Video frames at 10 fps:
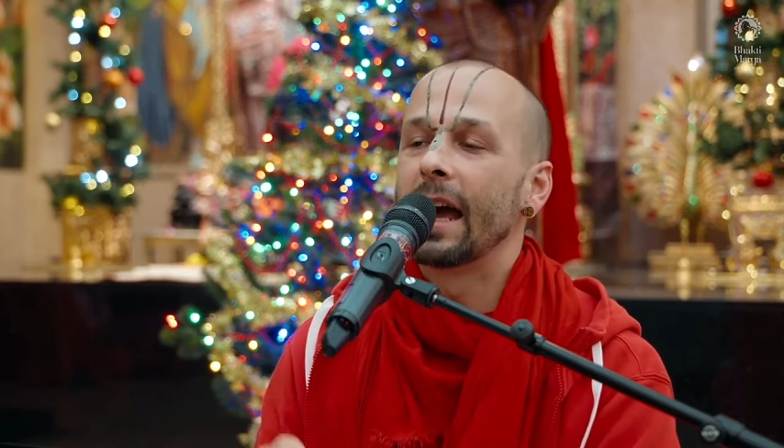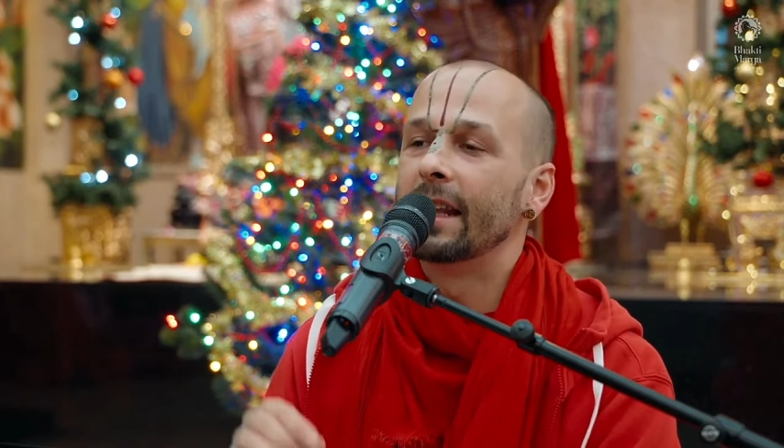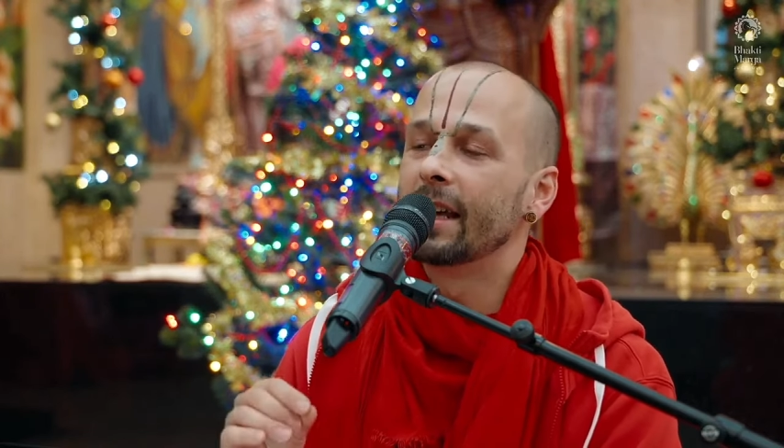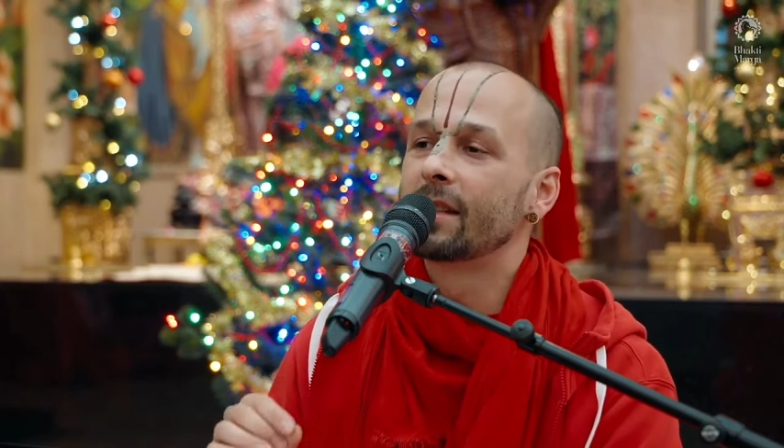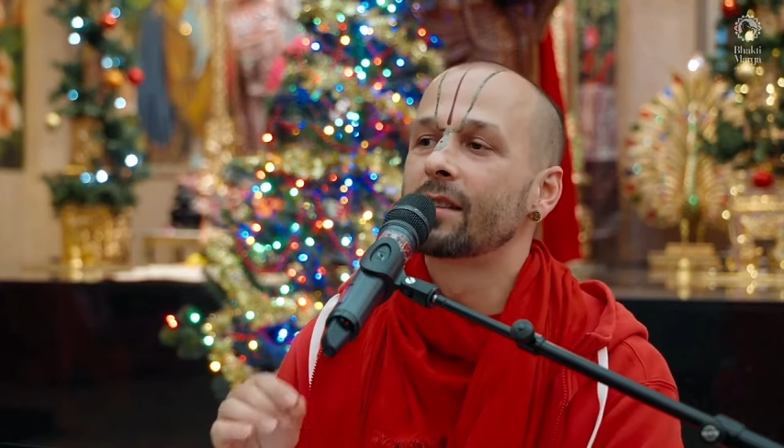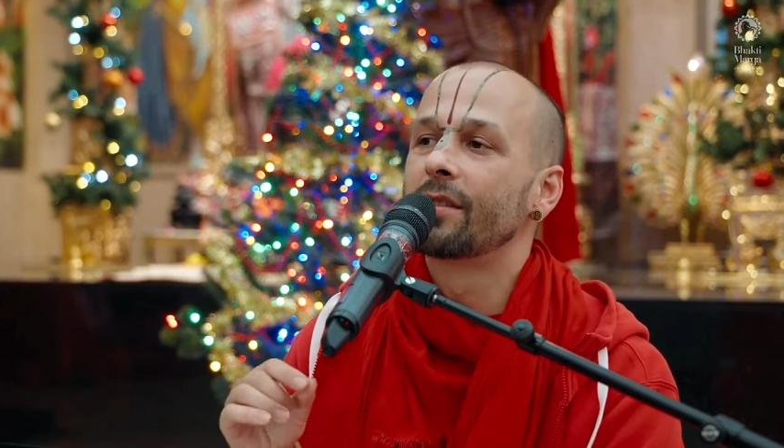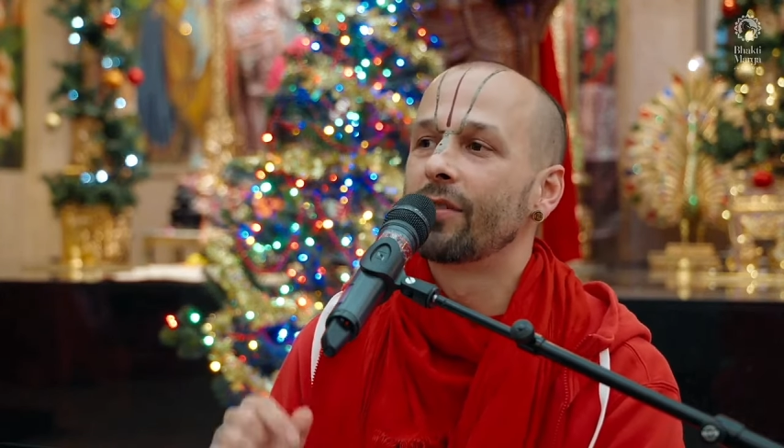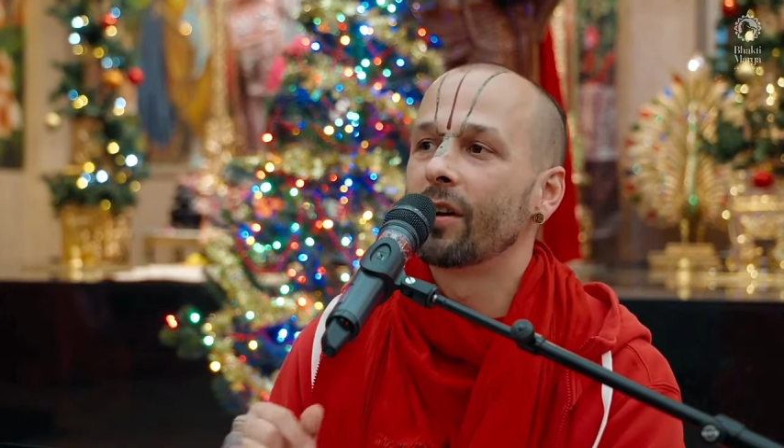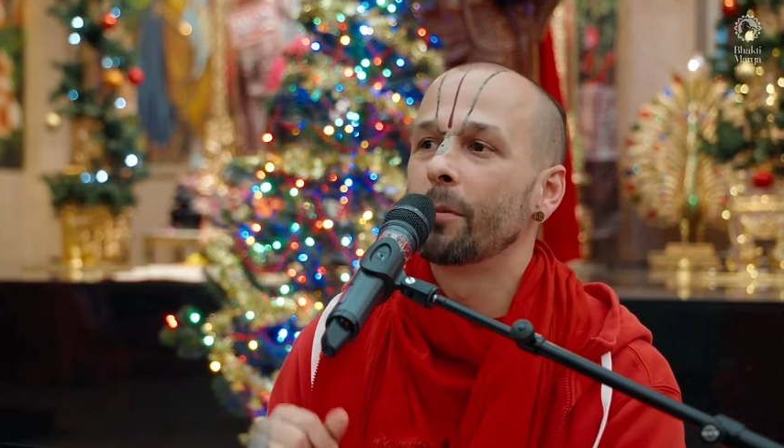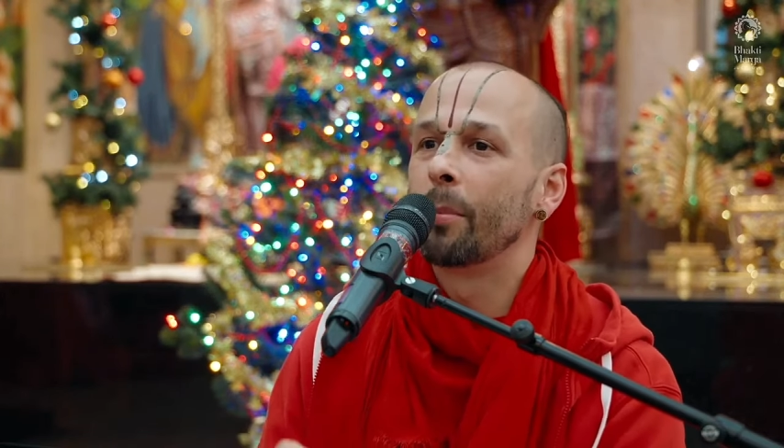and that's the
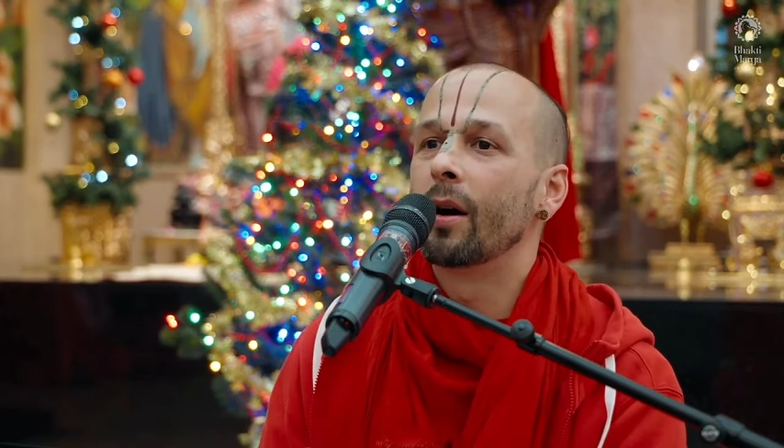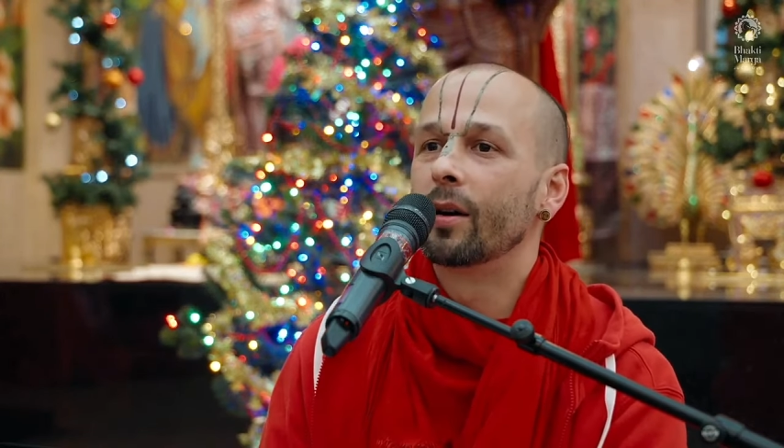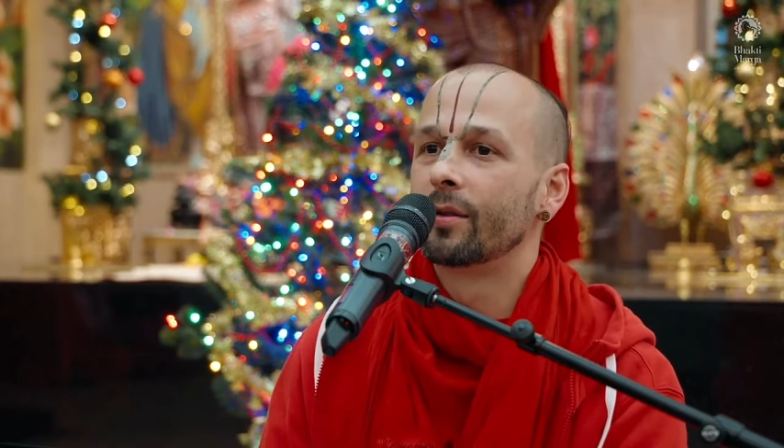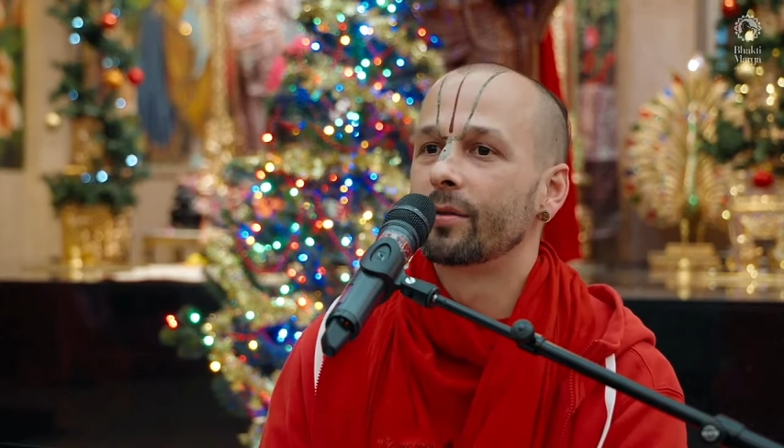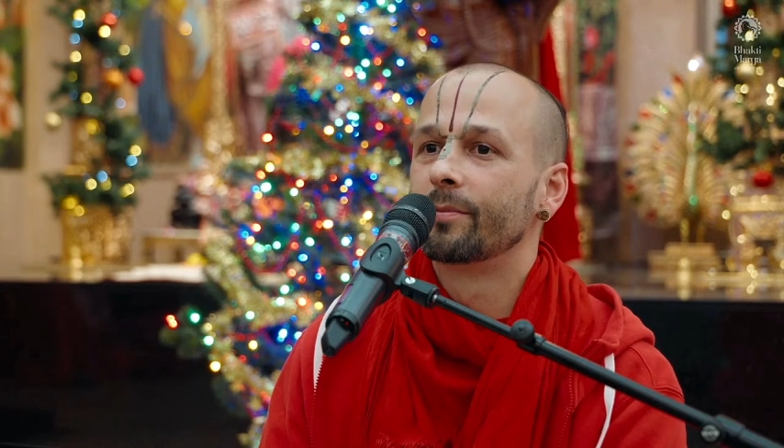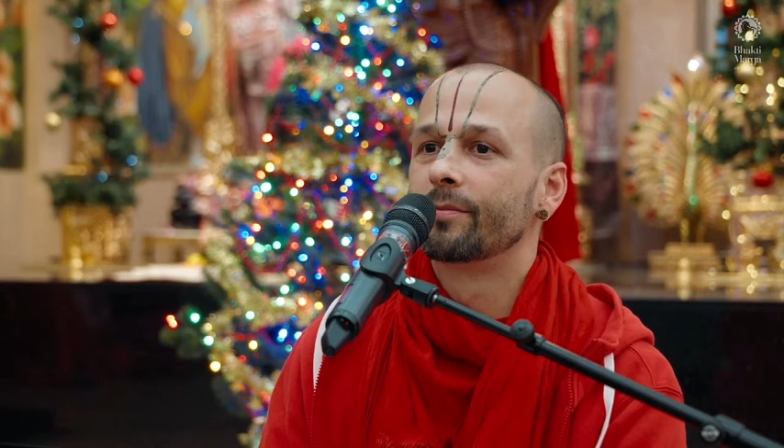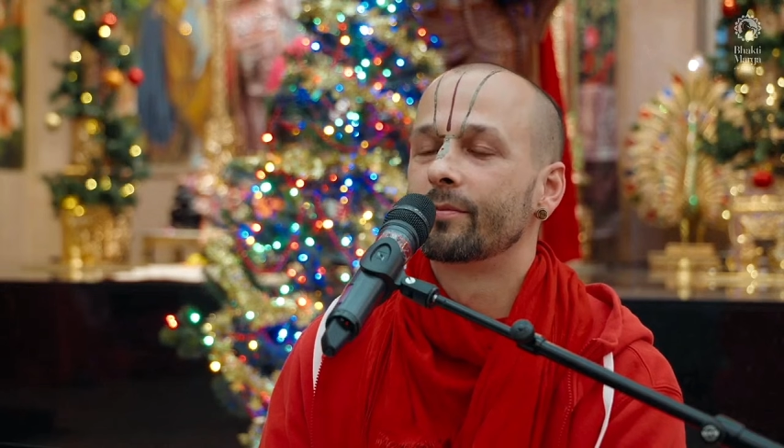funny part,